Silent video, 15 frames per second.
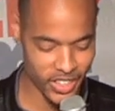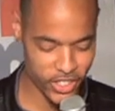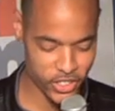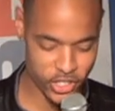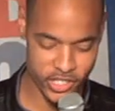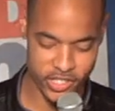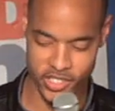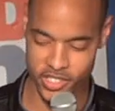I
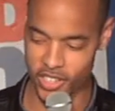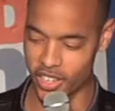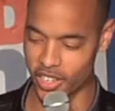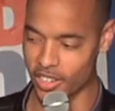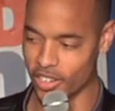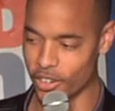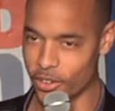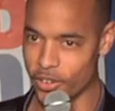just
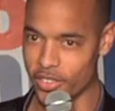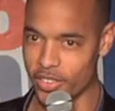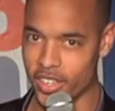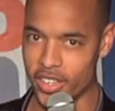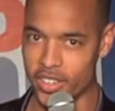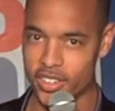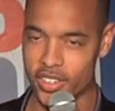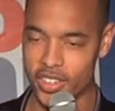learned
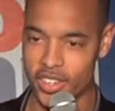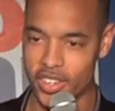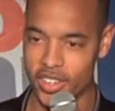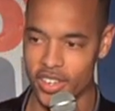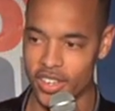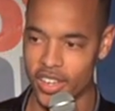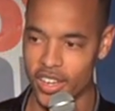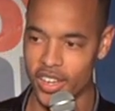
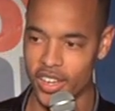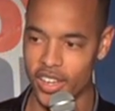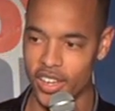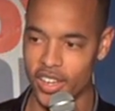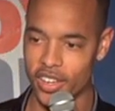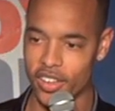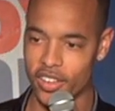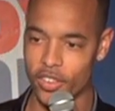
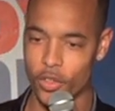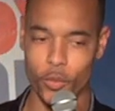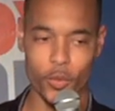that the